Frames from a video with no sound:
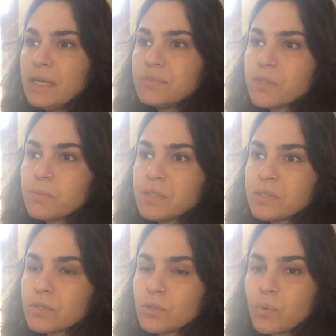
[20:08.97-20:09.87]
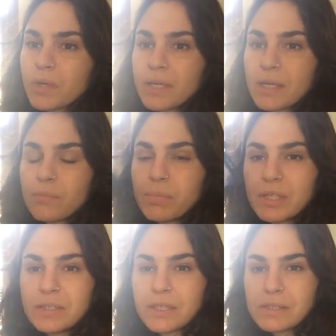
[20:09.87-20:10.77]
If something's annoying,
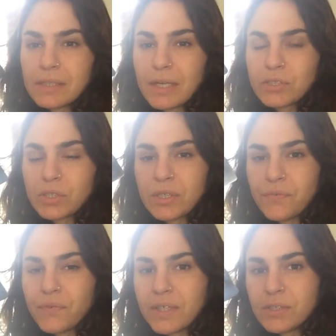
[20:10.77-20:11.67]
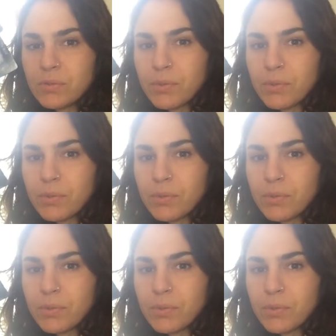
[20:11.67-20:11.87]
but it doesn't actually affect